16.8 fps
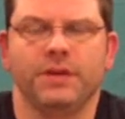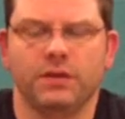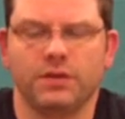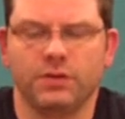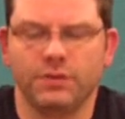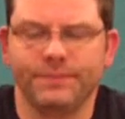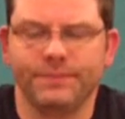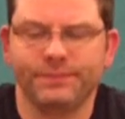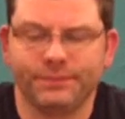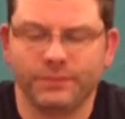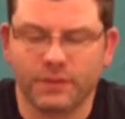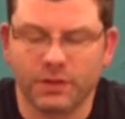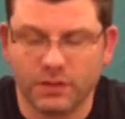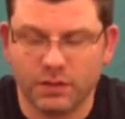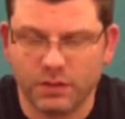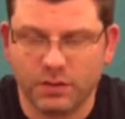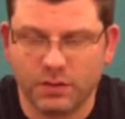Hello,
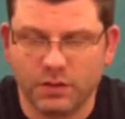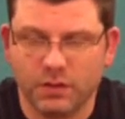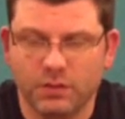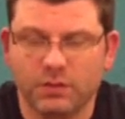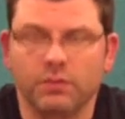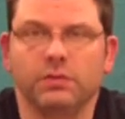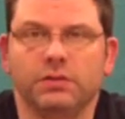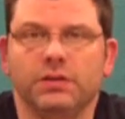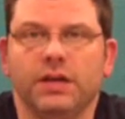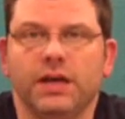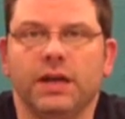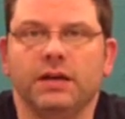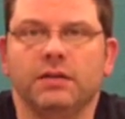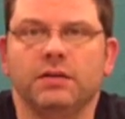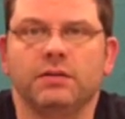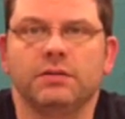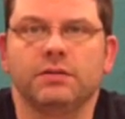once
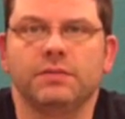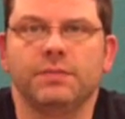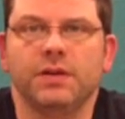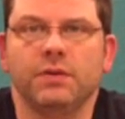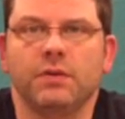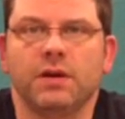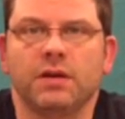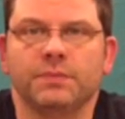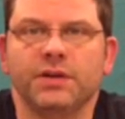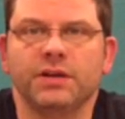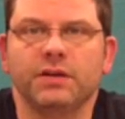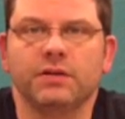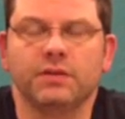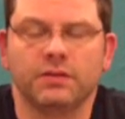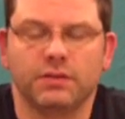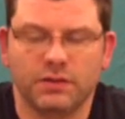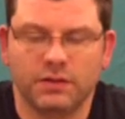again, it's me, Weldman.